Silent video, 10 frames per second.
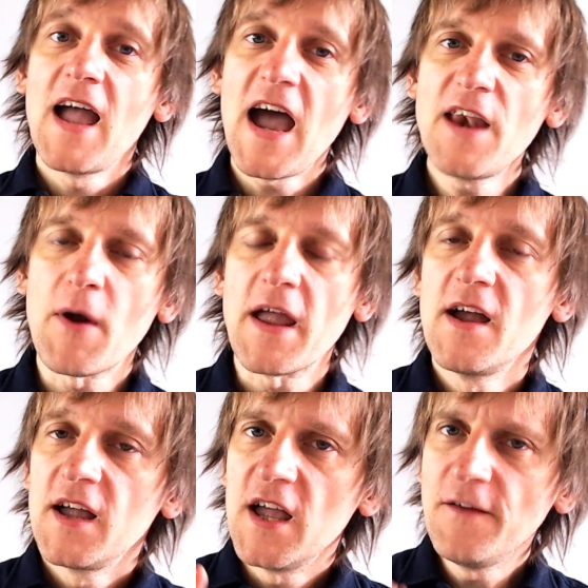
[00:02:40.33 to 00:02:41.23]
Anyway,
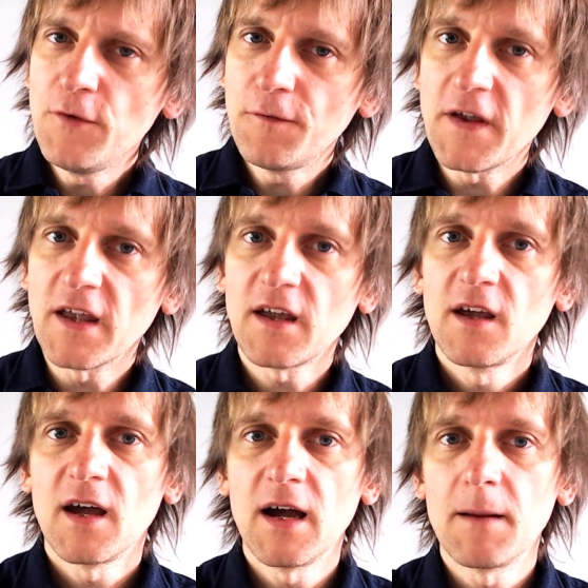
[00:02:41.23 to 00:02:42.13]
if you think
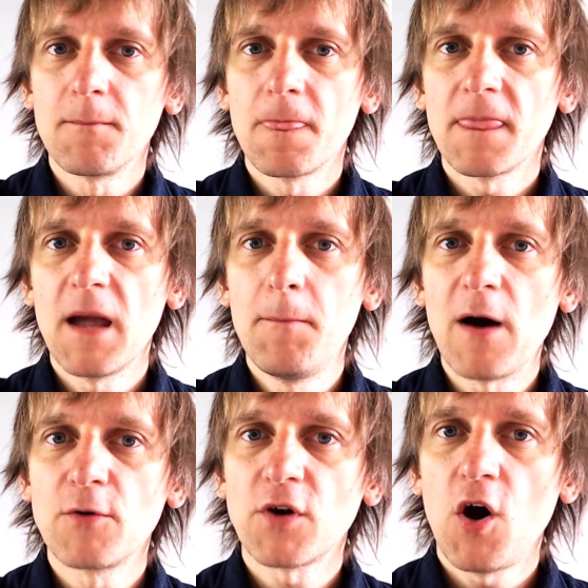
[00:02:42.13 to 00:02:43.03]

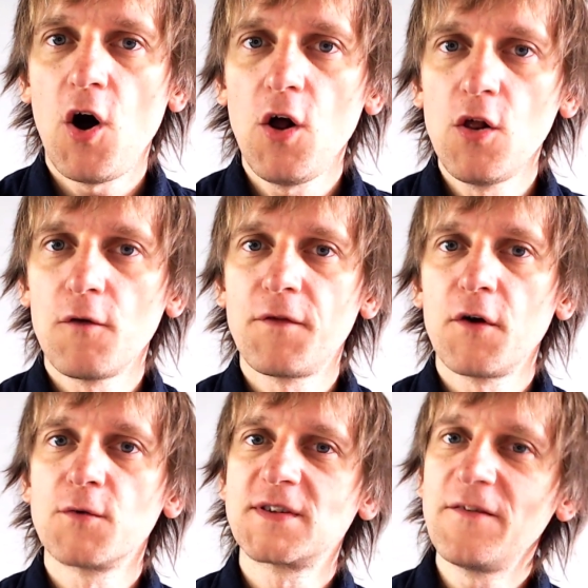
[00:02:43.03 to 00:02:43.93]
about all of
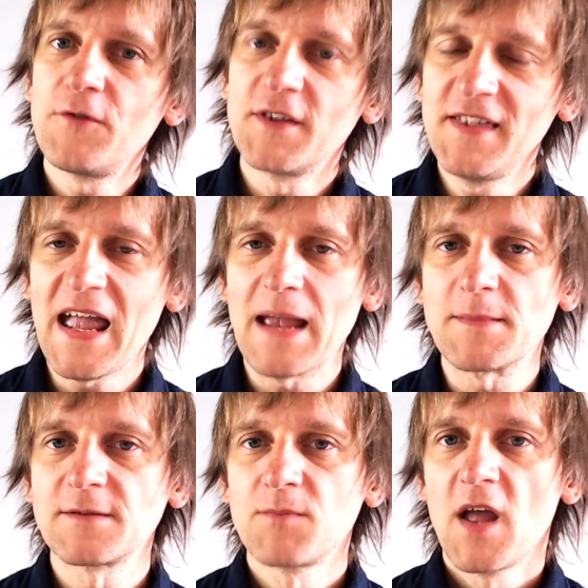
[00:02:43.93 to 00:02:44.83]
those different
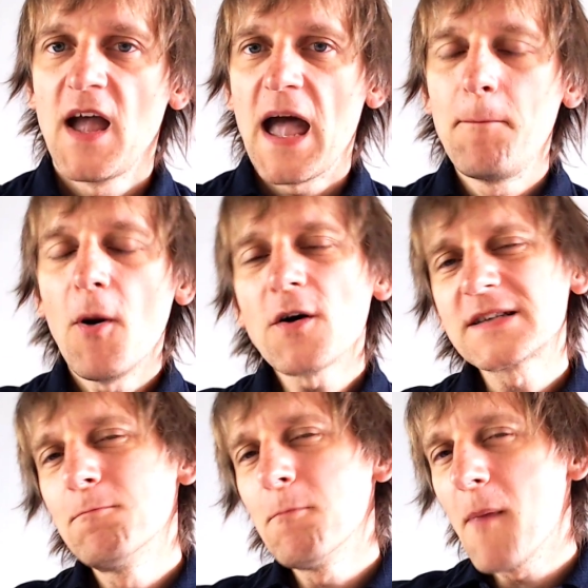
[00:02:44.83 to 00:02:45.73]
names, a
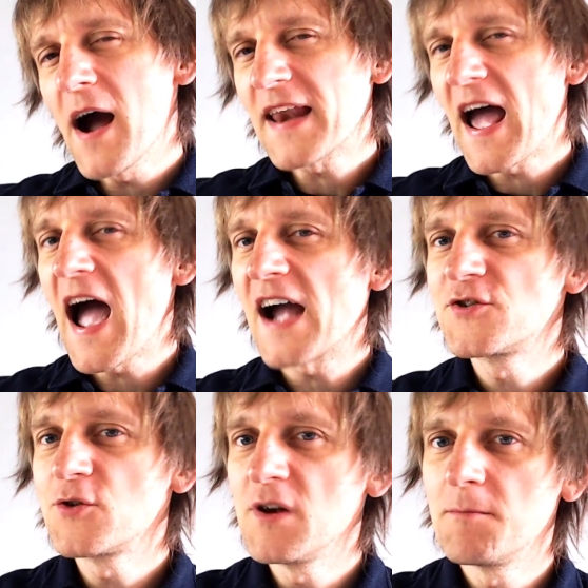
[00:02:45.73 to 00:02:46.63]
box might
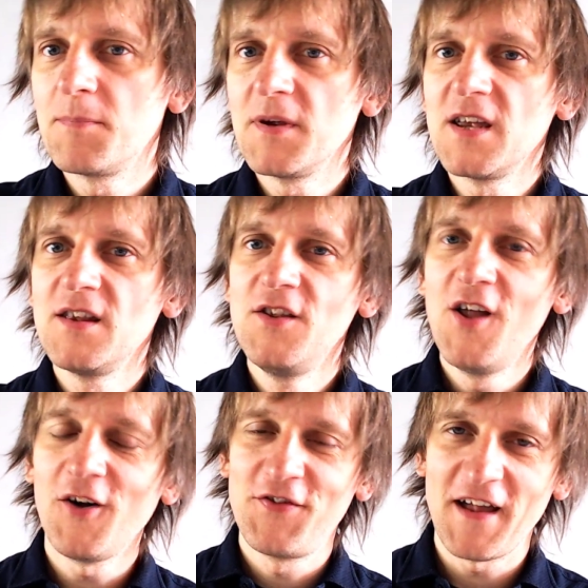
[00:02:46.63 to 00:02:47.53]
actually be
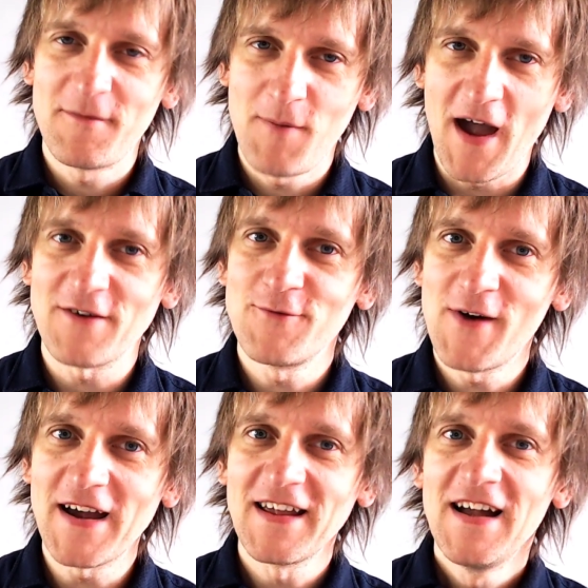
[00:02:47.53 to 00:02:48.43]
not that bad,
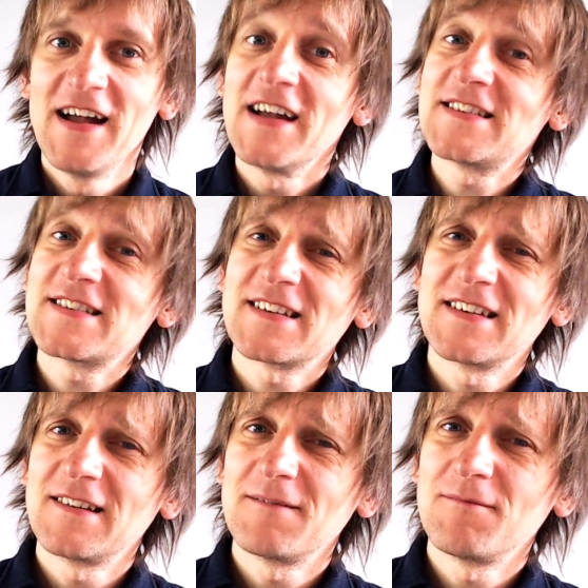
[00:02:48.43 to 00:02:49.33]
right? It's
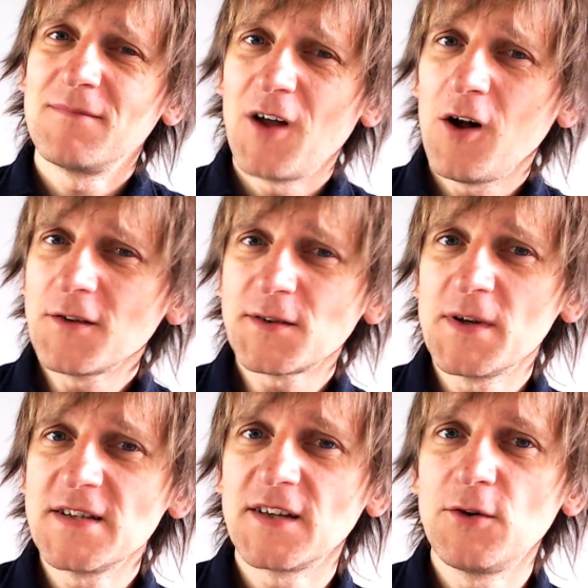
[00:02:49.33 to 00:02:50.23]
also
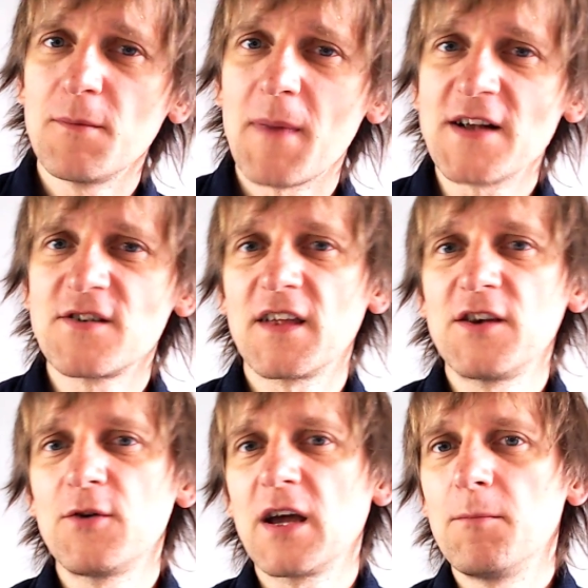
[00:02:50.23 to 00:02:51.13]
easy to imagine that
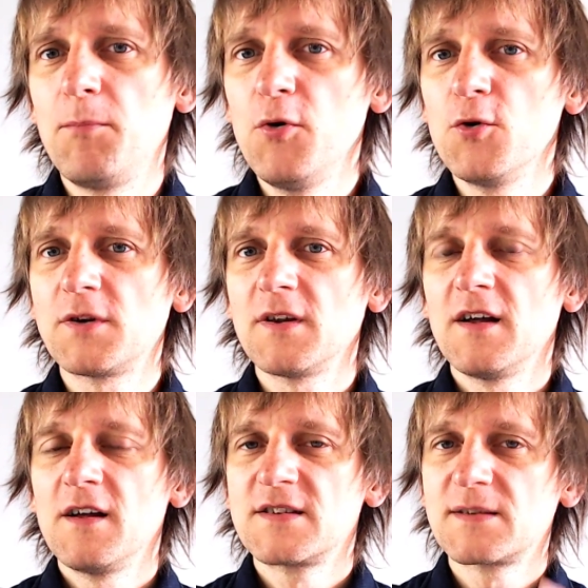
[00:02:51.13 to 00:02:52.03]
you can put
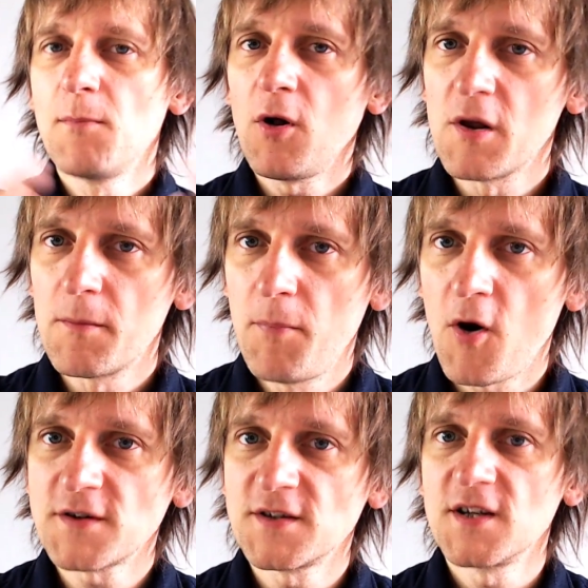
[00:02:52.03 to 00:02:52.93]
smaller
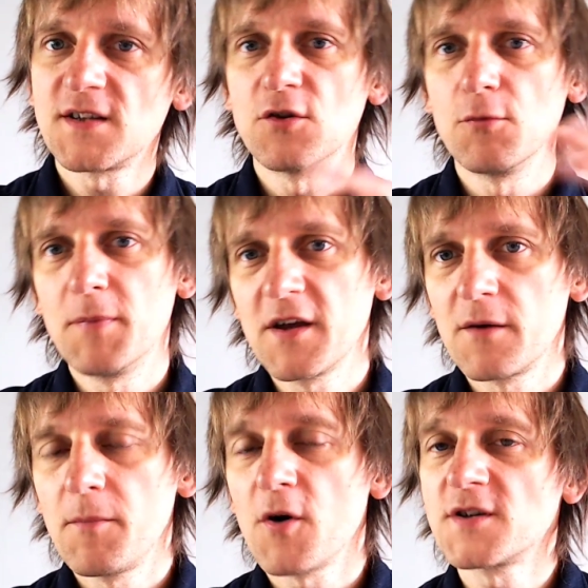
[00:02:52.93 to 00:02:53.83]
boxes into
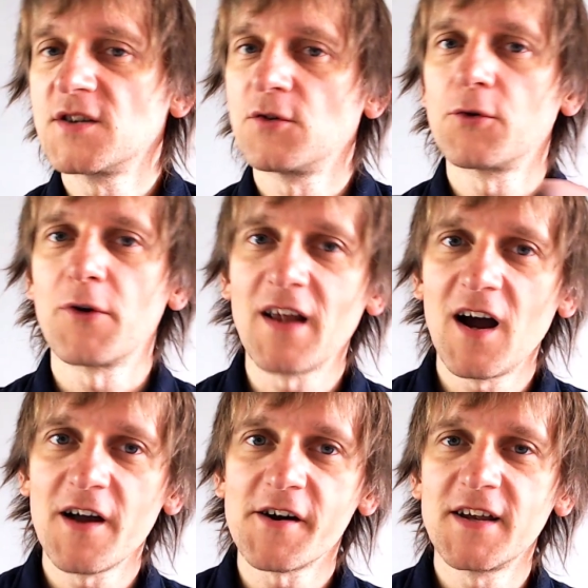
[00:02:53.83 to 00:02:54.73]
bigger boxes to create
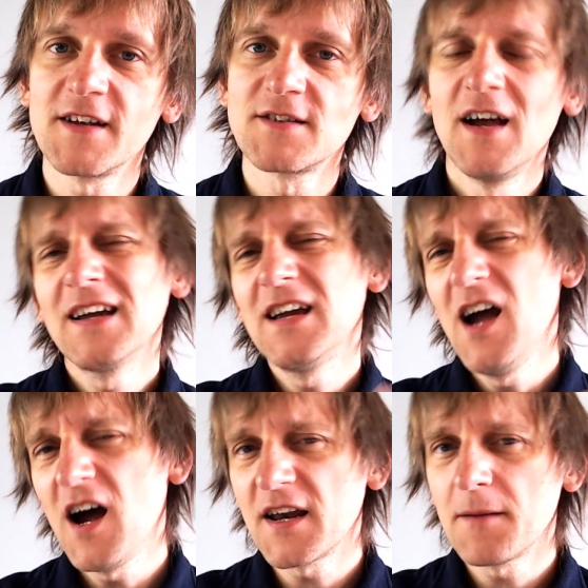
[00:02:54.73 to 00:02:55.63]
hierarchies.
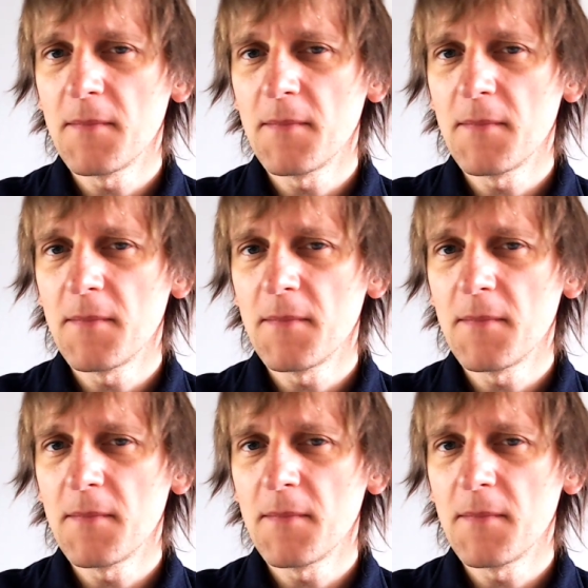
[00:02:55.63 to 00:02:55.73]
Kind of